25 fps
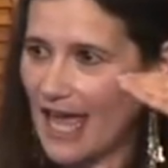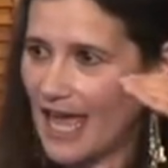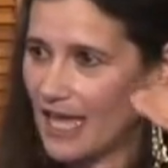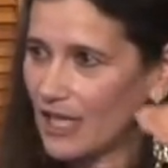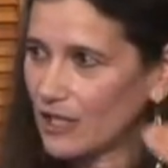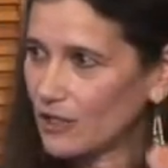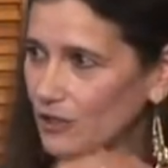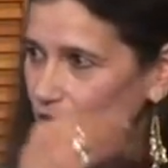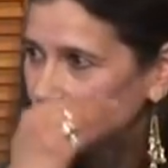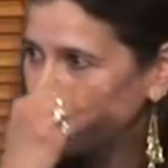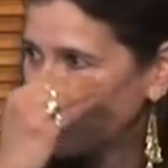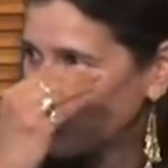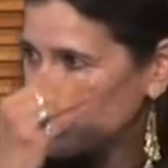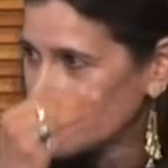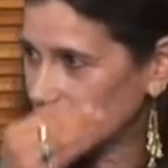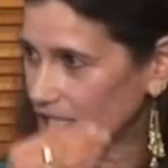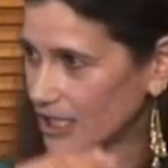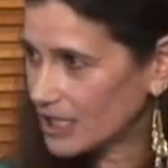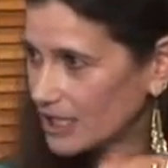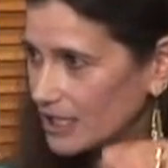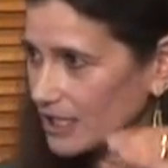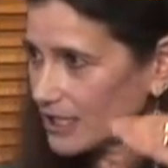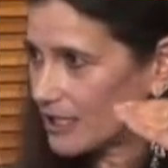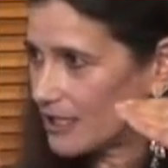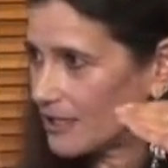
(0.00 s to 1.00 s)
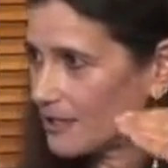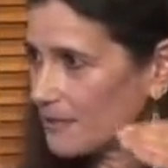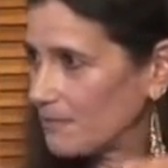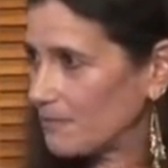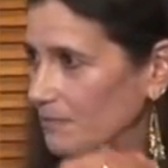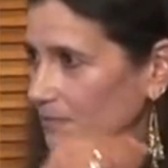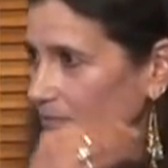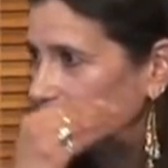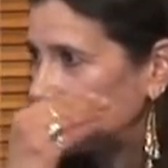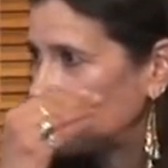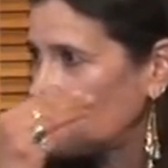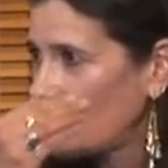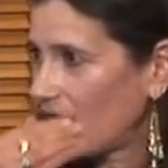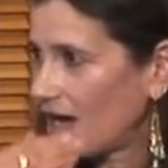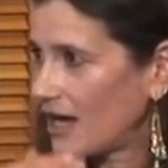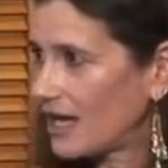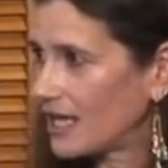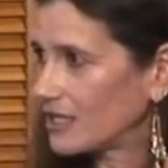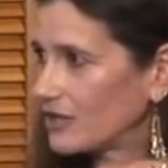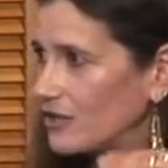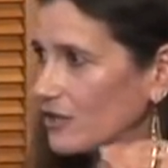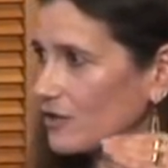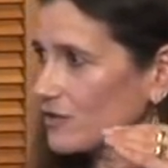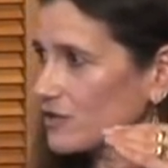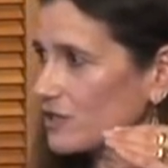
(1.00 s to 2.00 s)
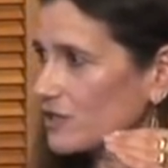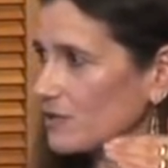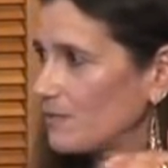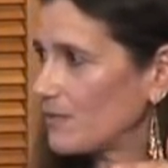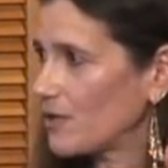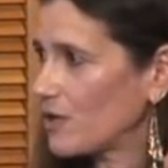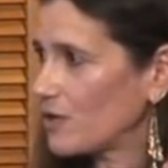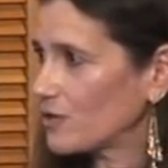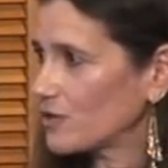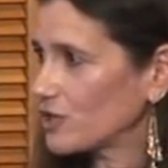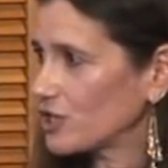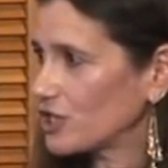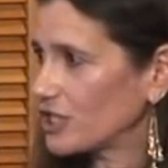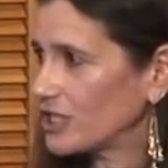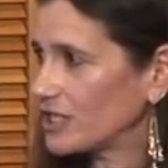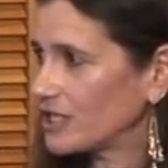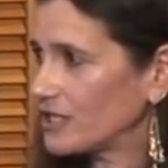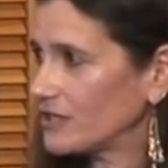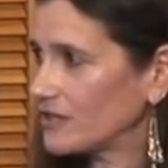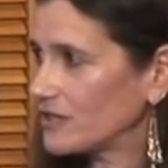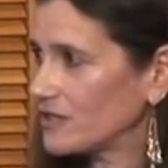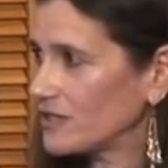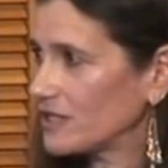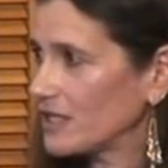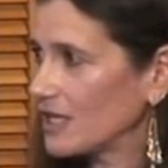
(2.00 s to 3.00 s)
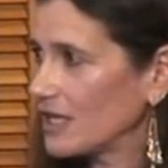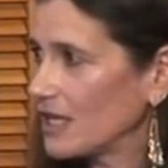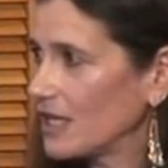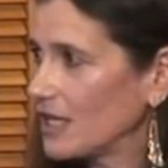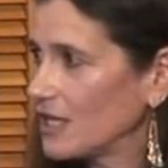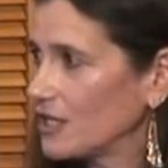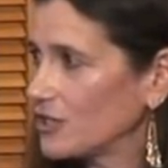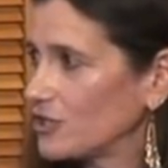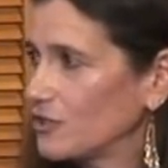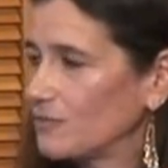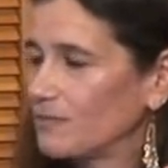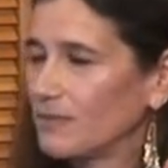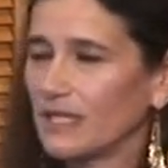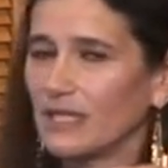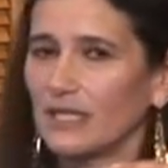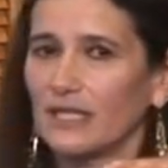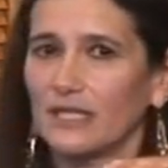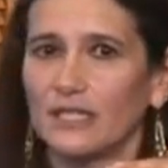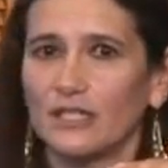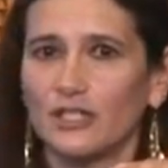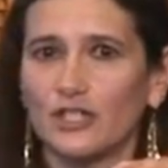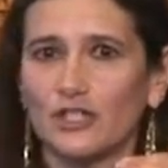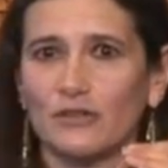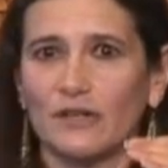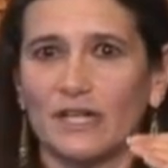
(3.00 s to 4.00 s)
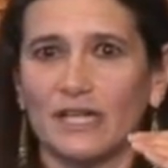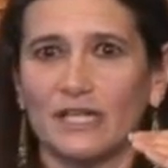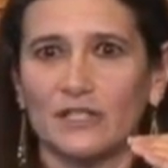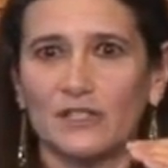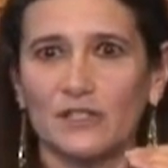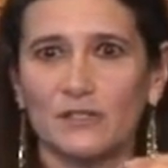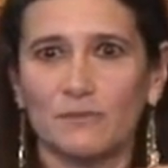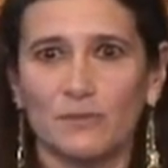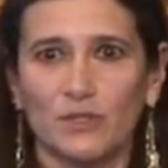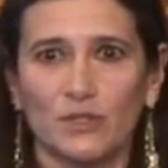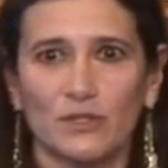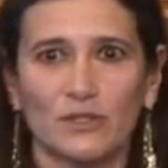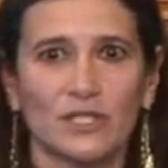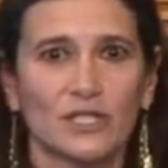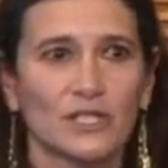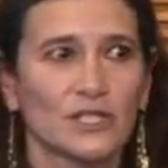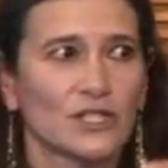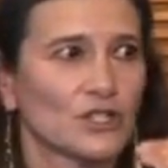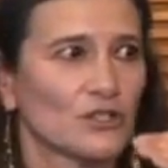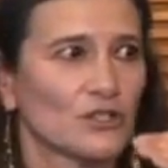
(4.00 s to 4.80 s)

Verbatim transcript: energy behind those emotions to be transmuted,